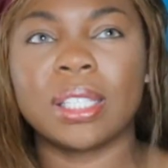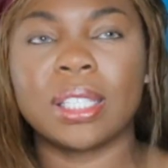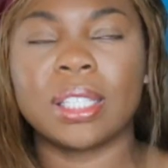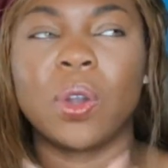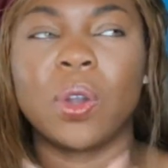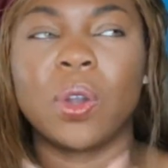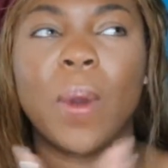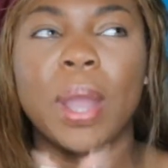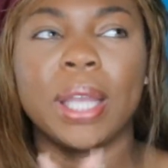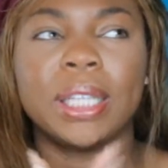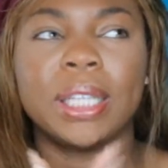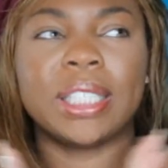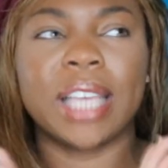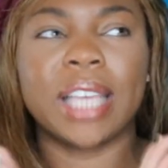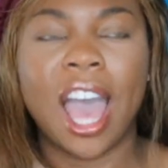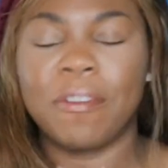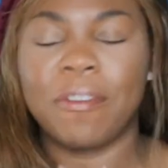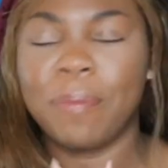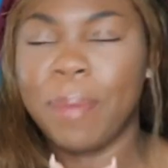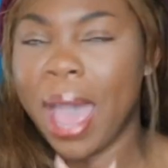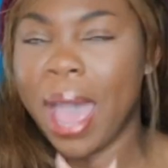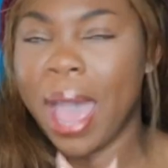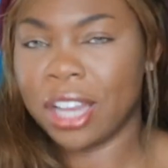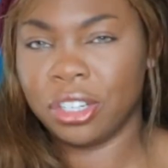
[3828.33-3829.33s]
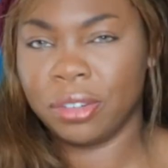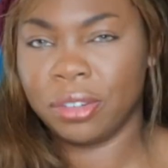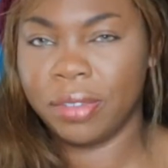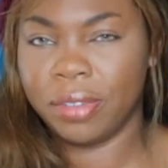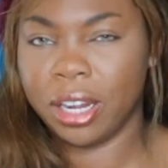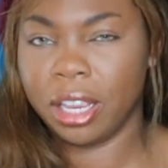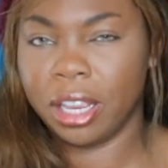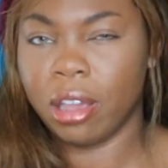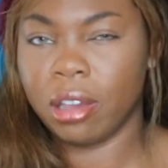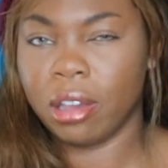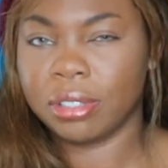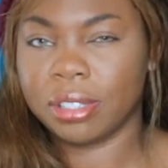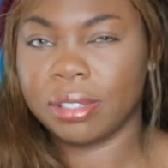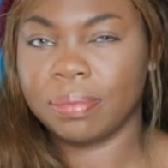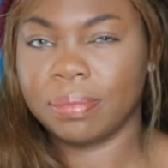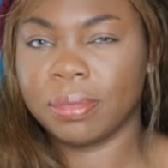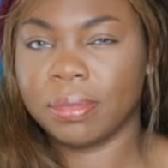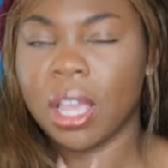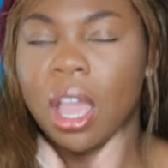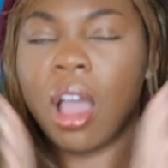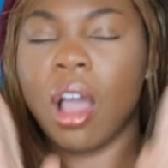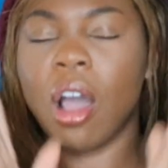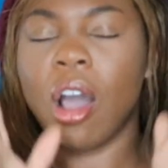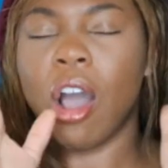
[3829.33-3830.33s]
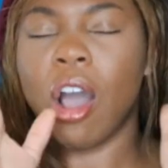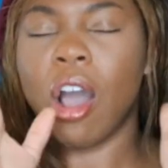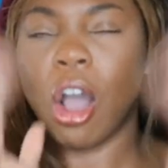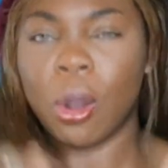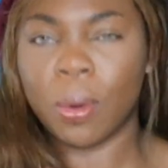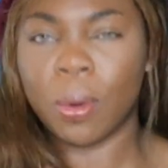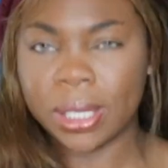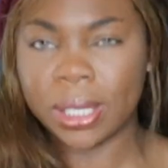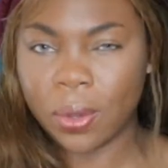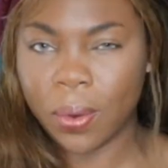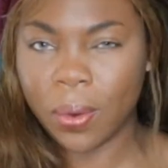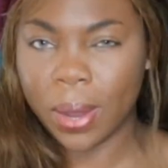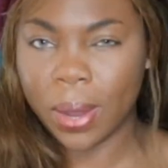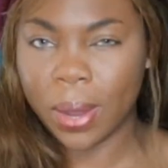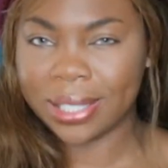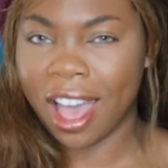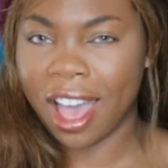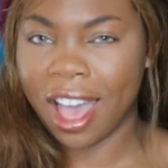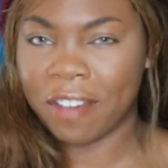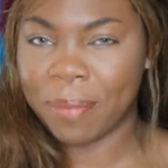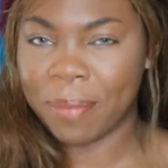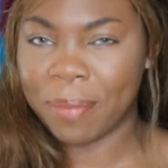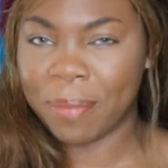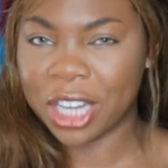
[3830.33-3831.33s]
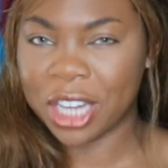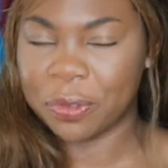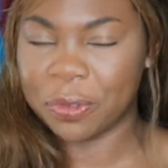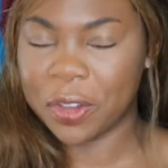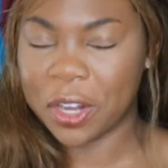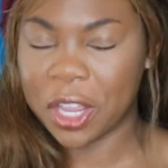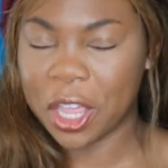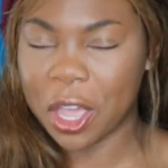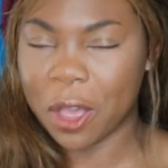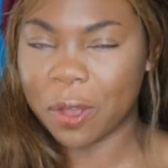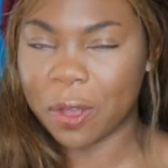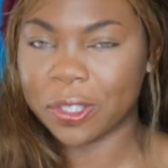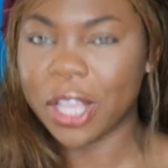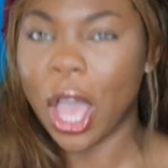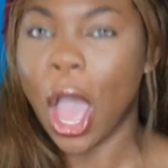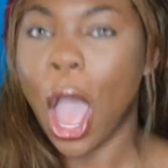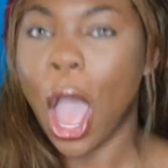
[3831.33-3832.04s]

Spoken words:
going to have pageant videos. Always going to have pageant videos,